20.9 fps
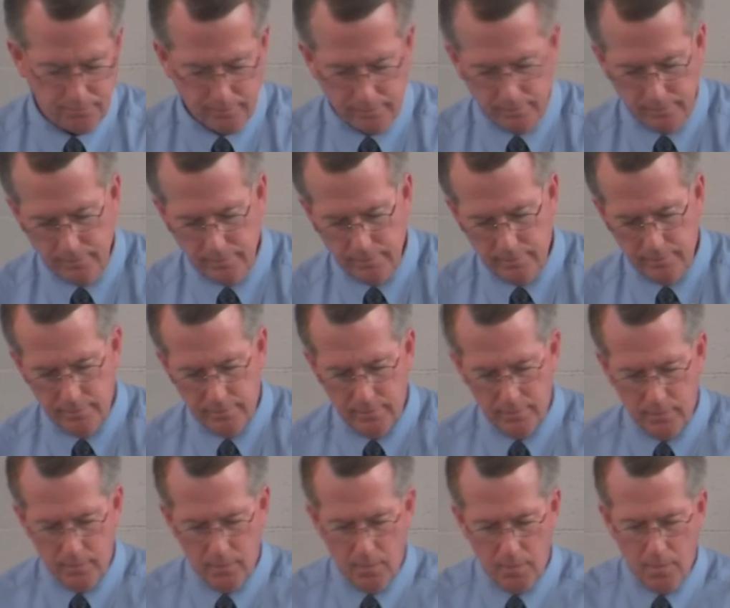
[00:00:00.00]

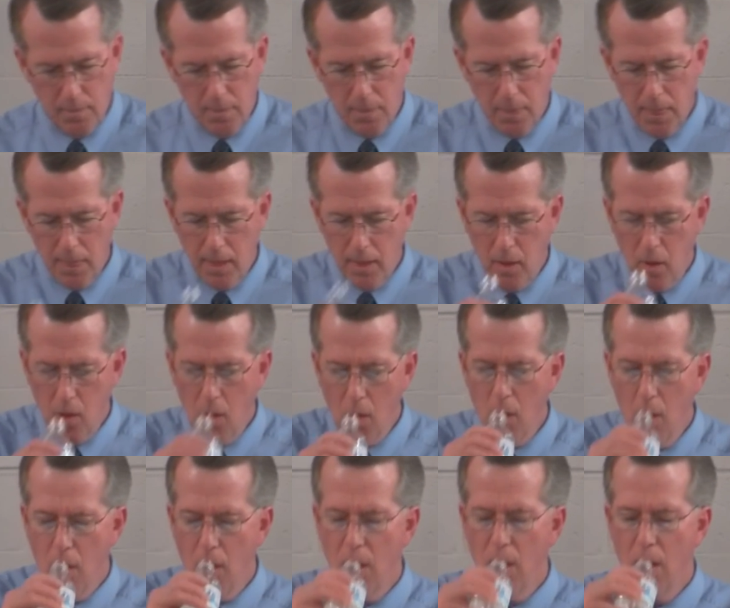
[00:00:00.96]

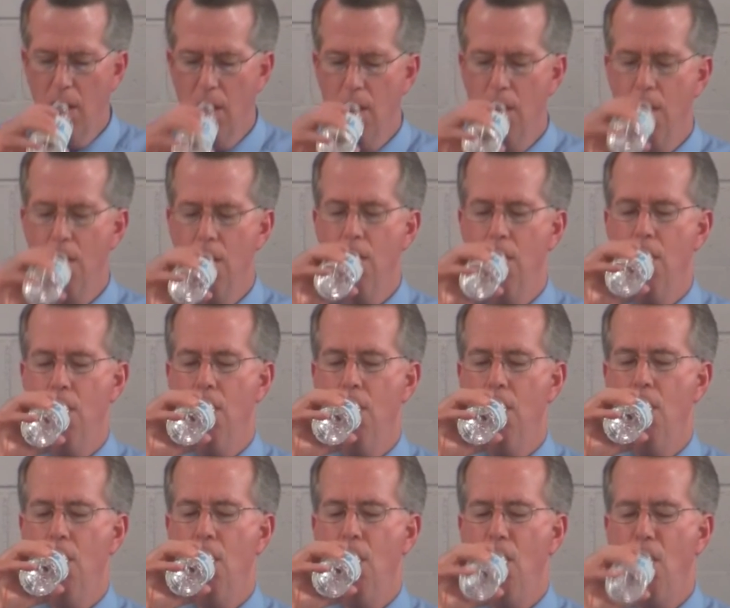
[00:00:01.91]

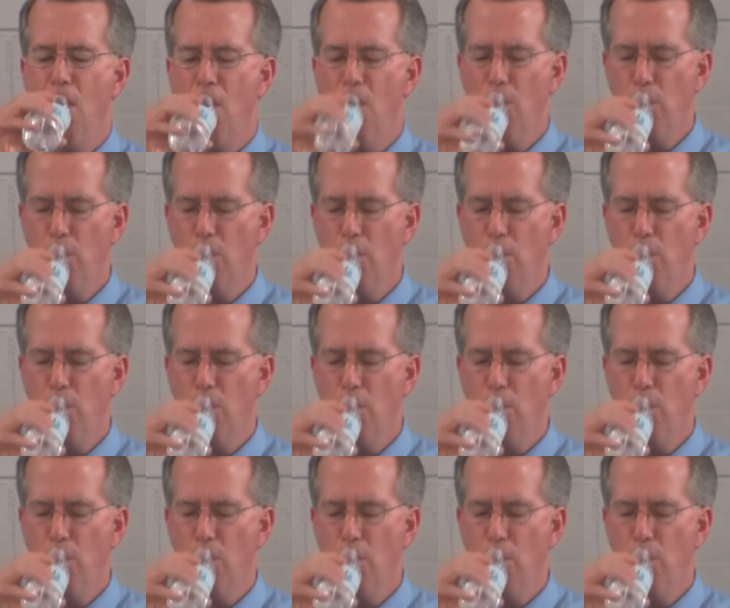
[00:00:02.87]
No one is speaking in this clip.